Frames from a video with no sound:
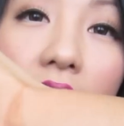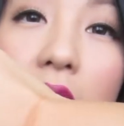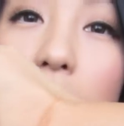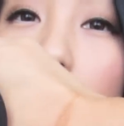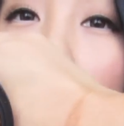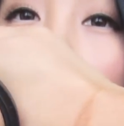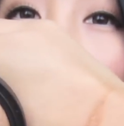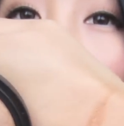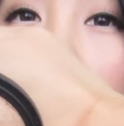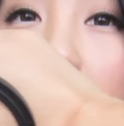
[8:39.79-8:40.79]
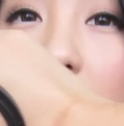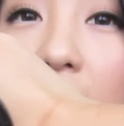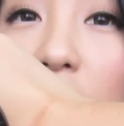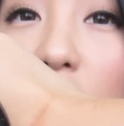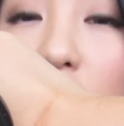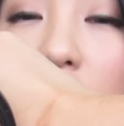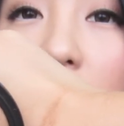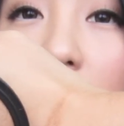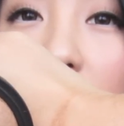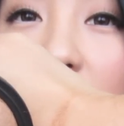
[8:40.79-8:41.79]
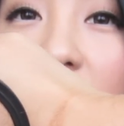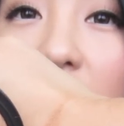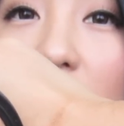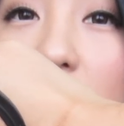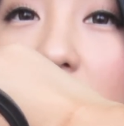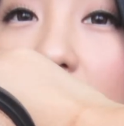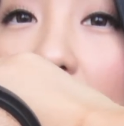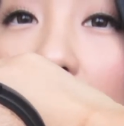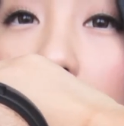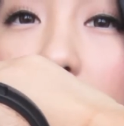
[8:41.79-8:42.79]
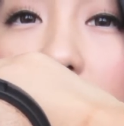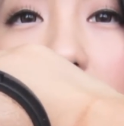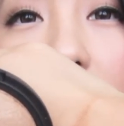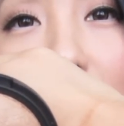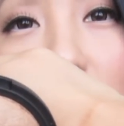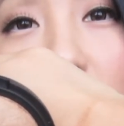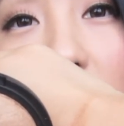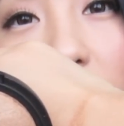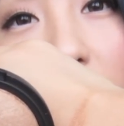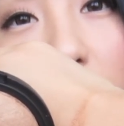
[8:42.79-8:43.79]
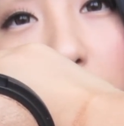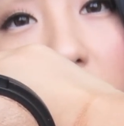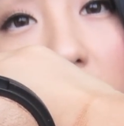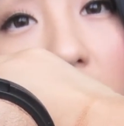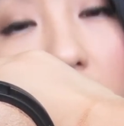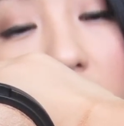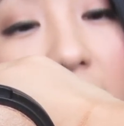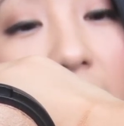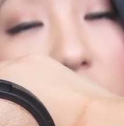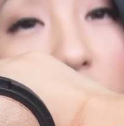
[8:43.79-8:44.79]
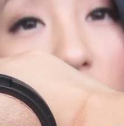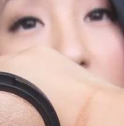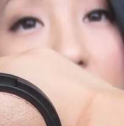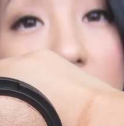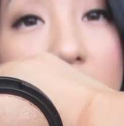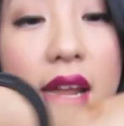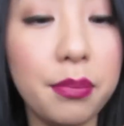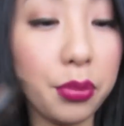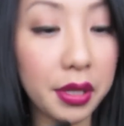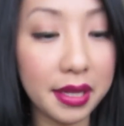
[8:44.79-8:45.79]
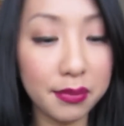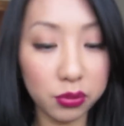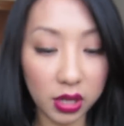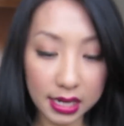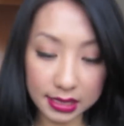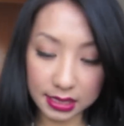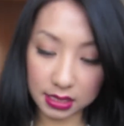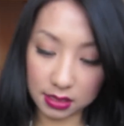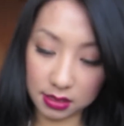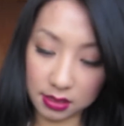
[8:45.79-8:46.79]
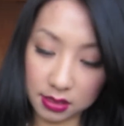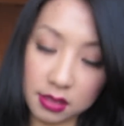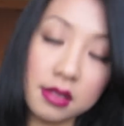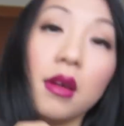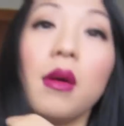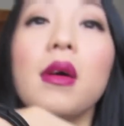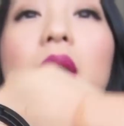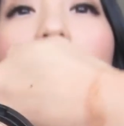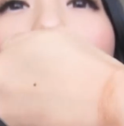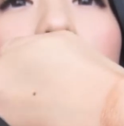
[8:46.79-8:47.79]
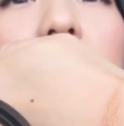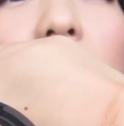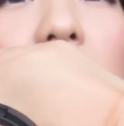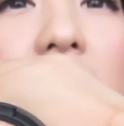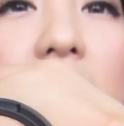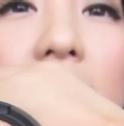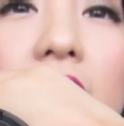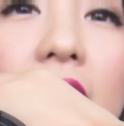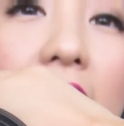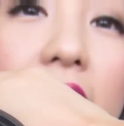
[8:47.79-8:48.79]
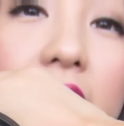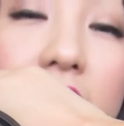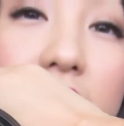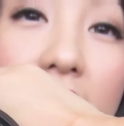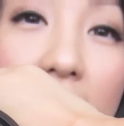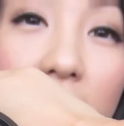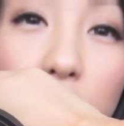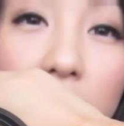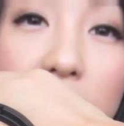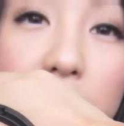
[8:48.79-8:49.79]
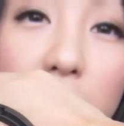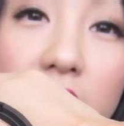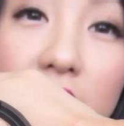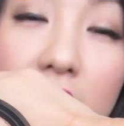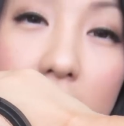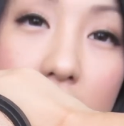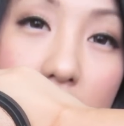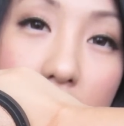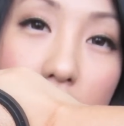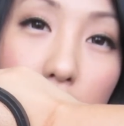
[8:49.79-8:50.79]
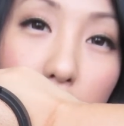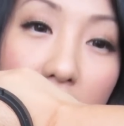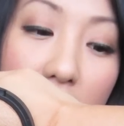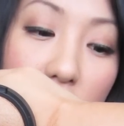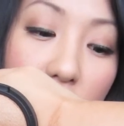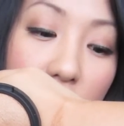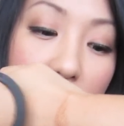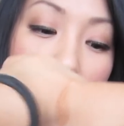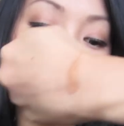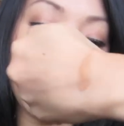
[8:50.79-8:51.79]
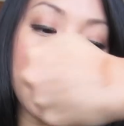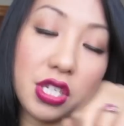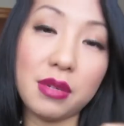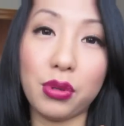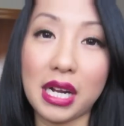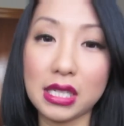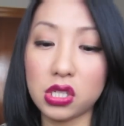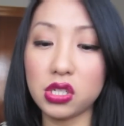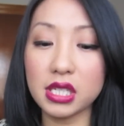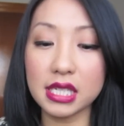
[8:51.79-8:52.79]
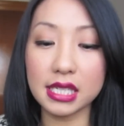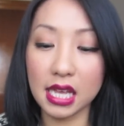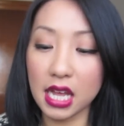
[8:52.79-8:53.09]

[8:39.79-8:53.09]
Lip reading: like porcelain or fair skin, but this is actually a really pretty color. I actually quite like it. I'm pretty impressed. The only thing that I can complain about this blush, these blushes and bronzers, is